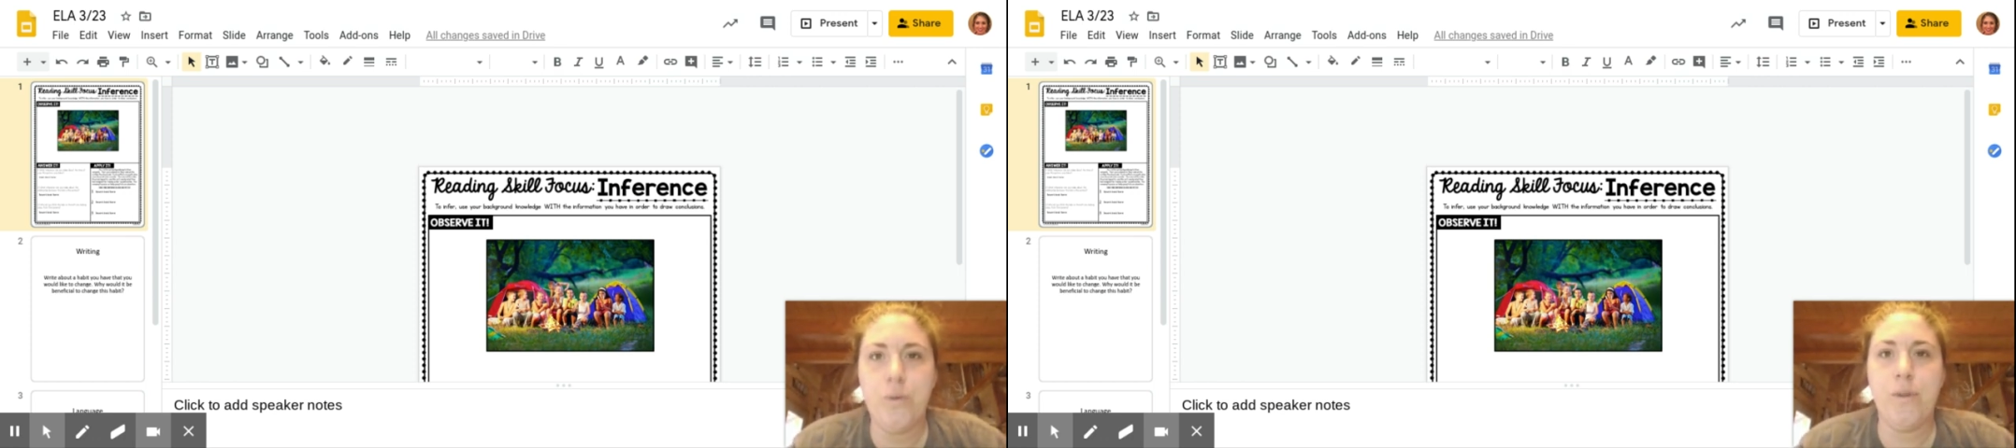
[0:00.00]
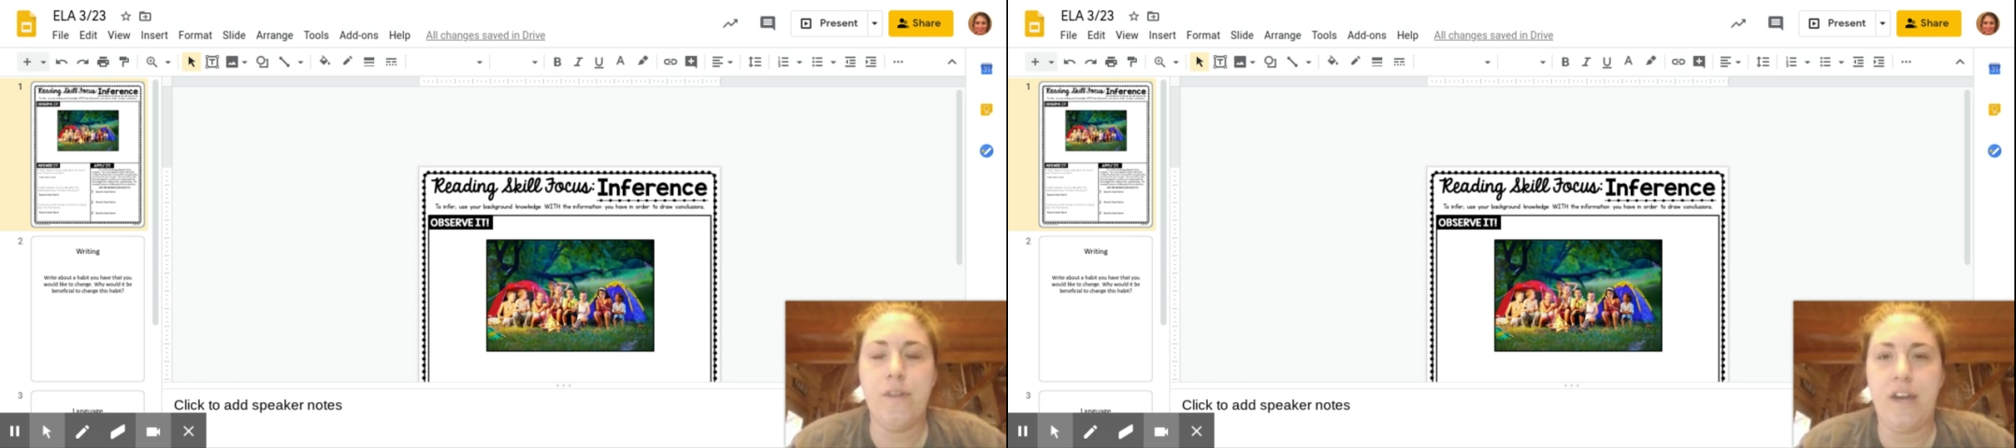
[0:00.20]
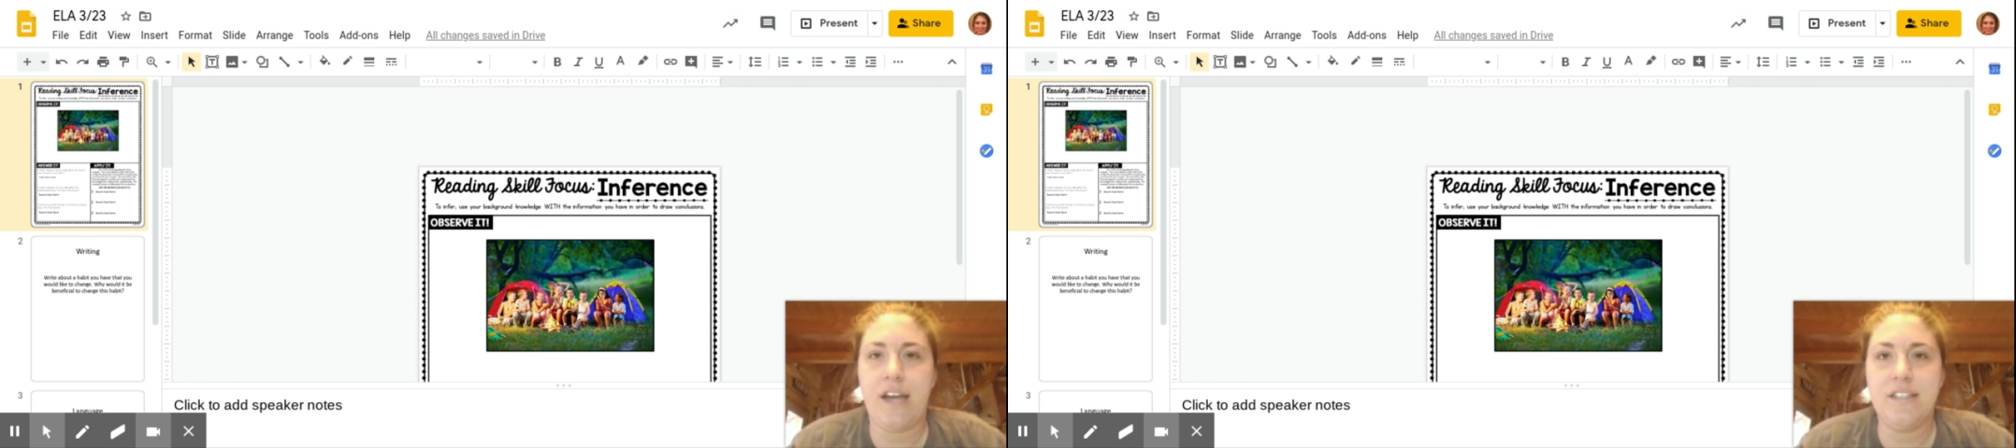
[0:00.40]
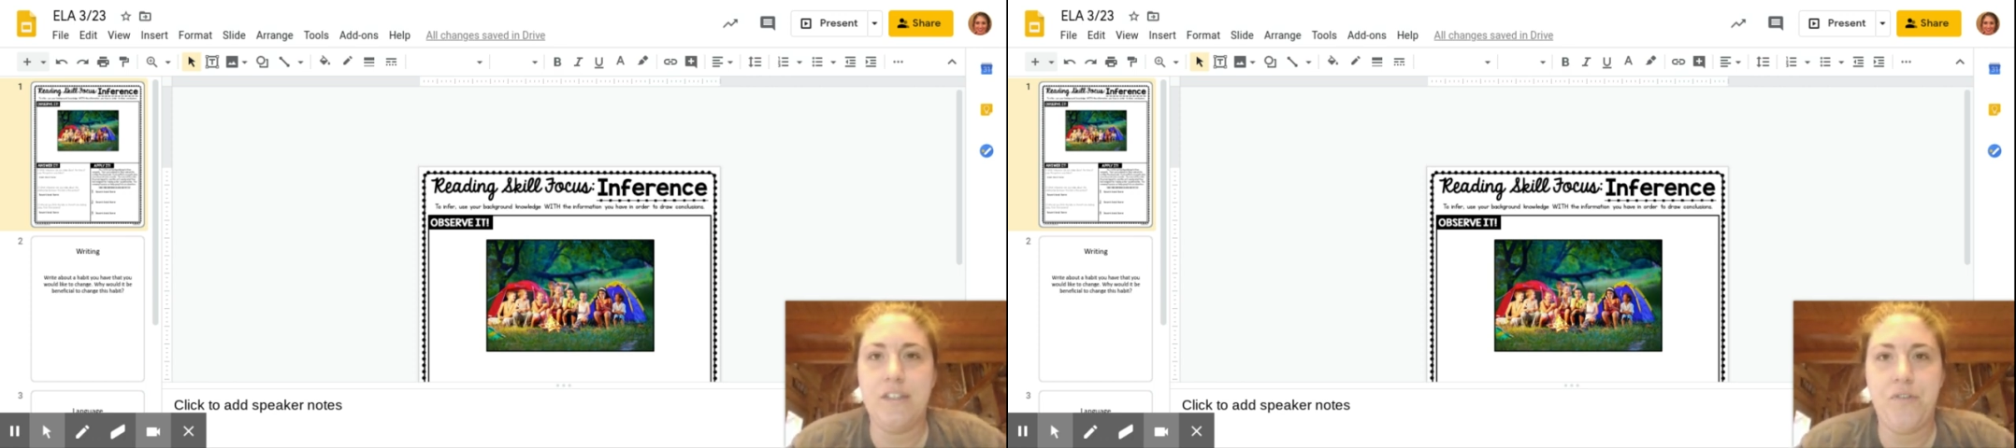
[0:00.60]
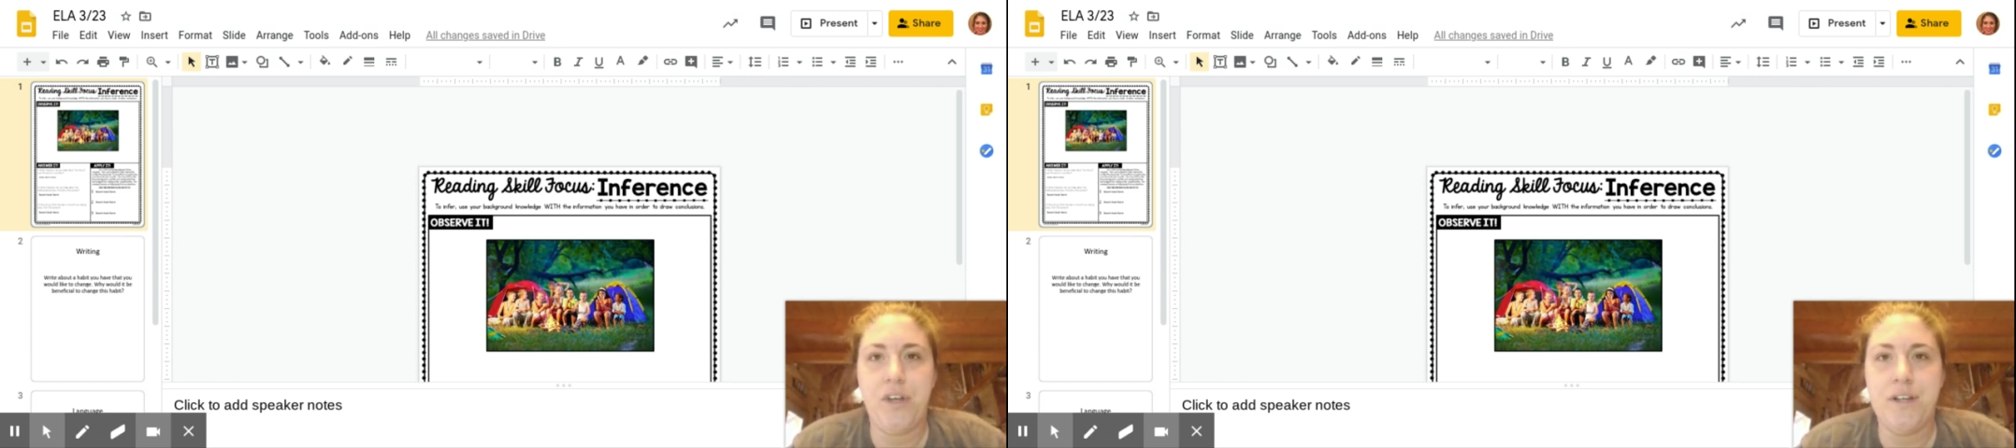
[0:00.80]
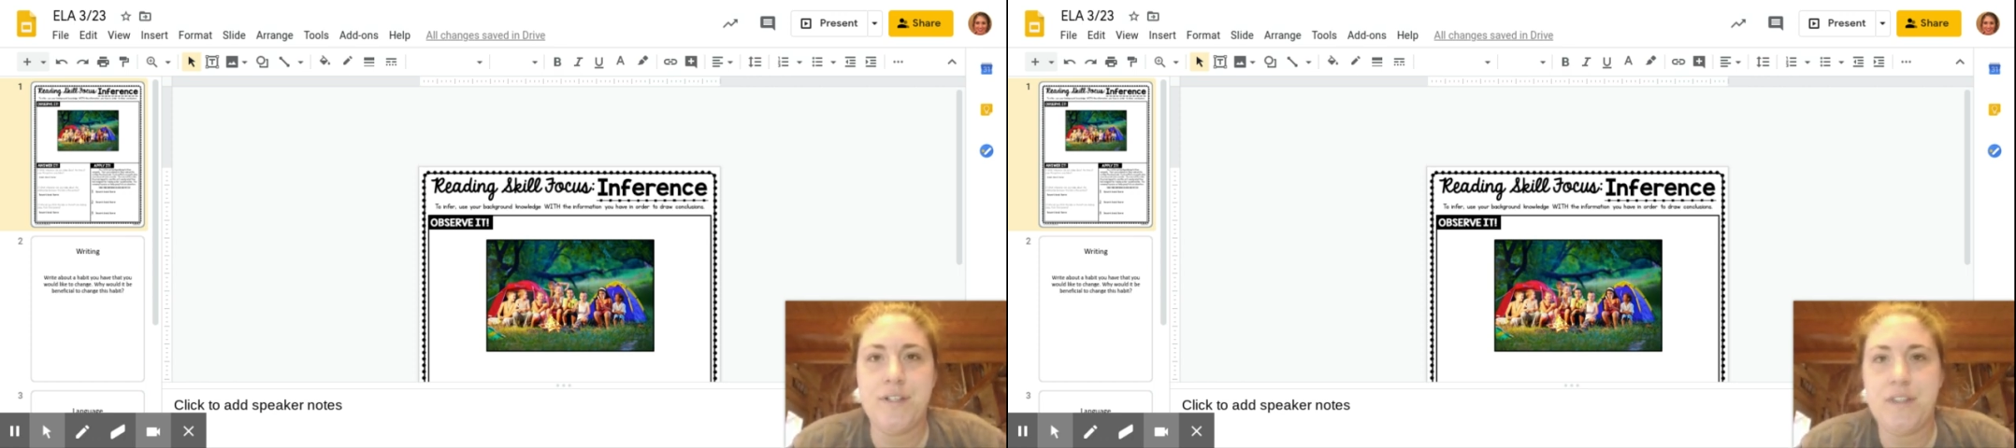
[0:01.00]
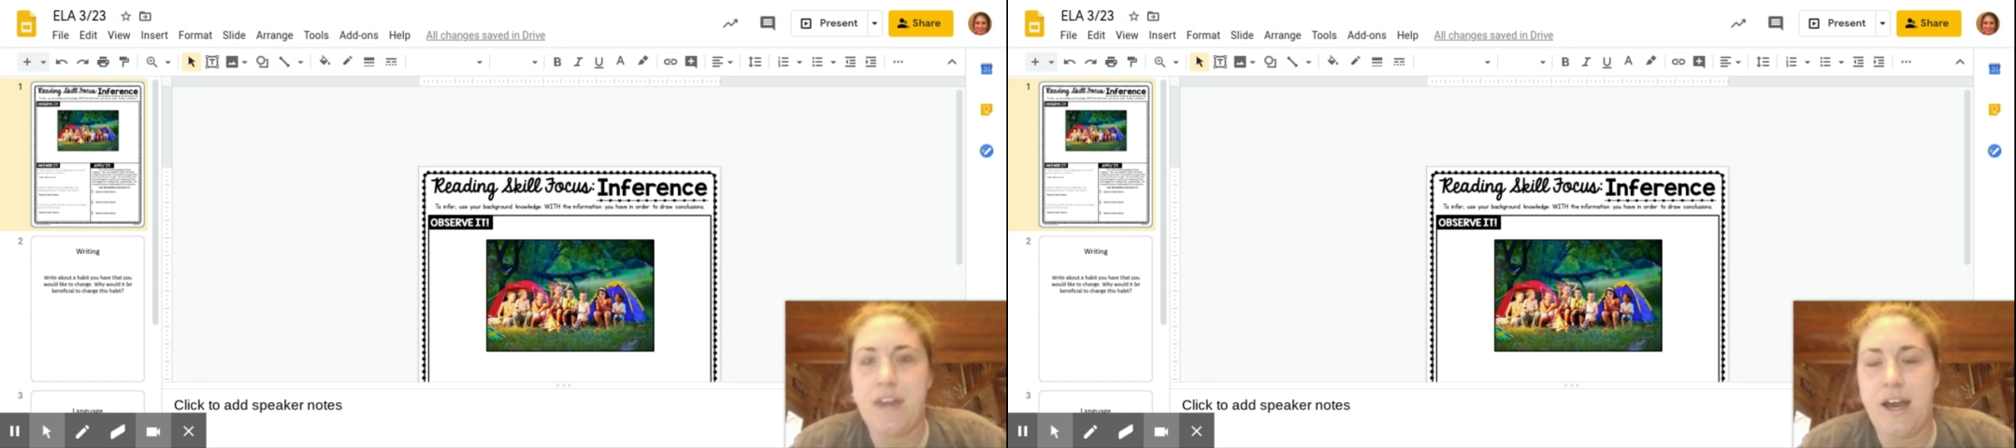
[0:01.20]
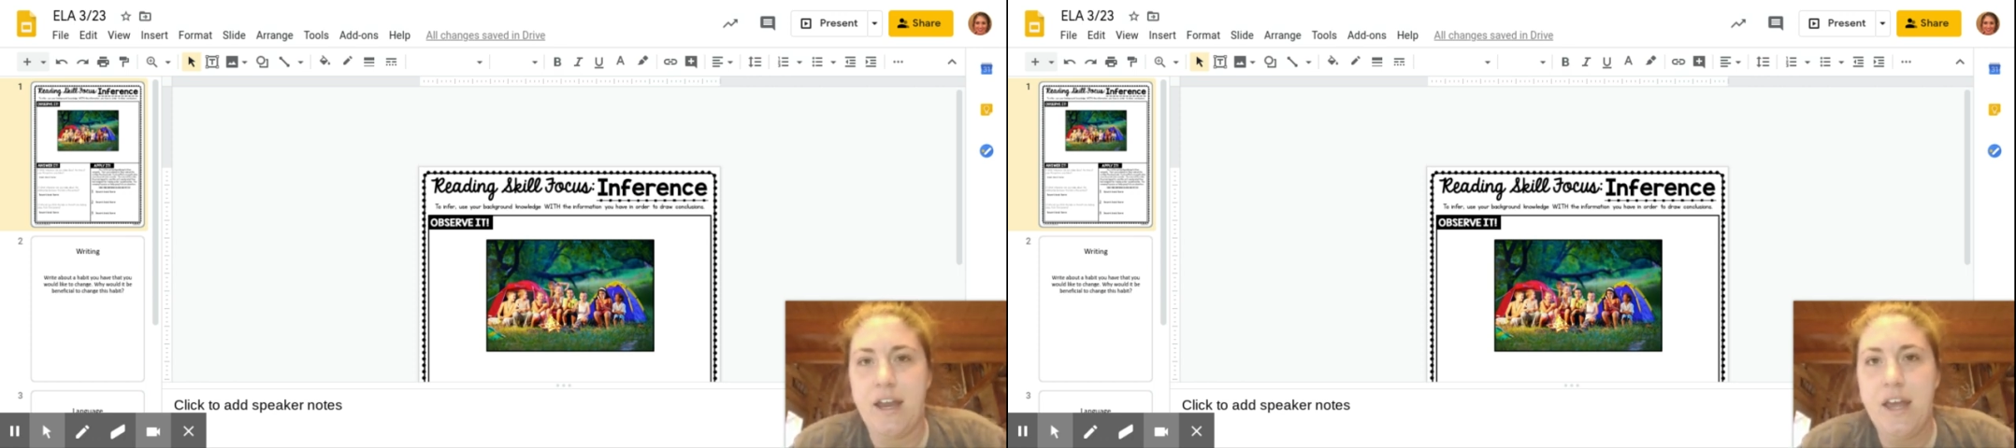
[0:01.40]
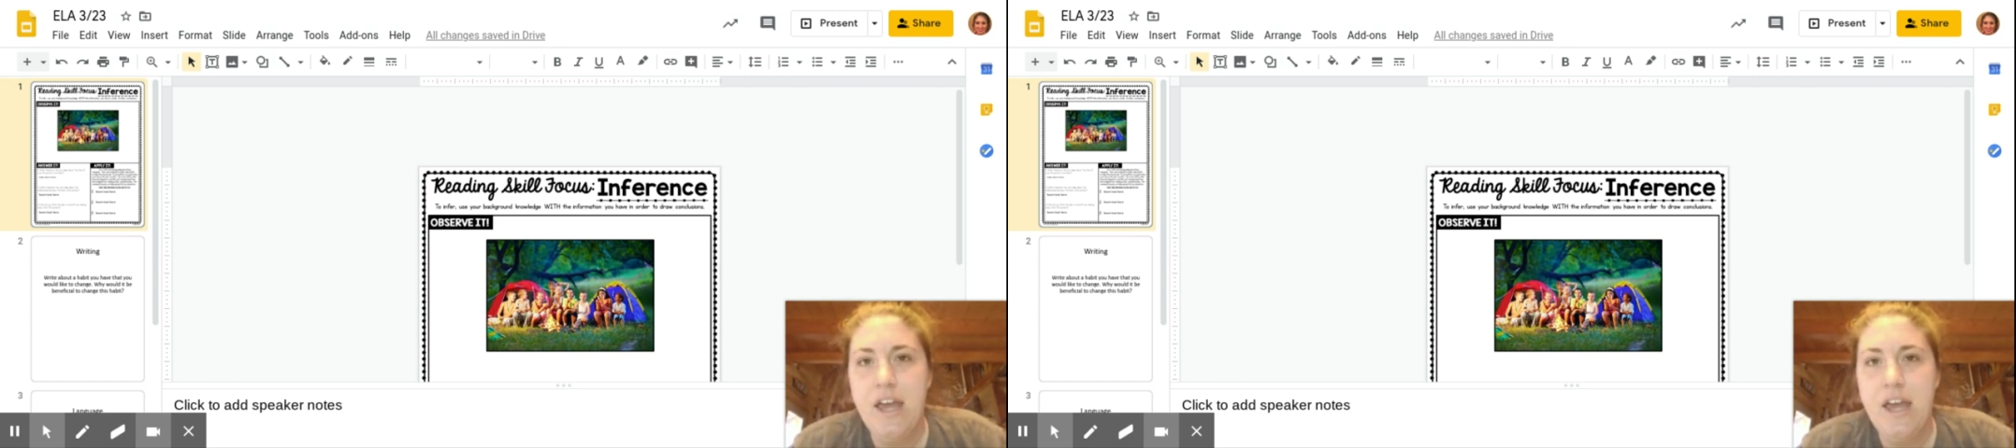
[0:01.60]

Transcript: the activities that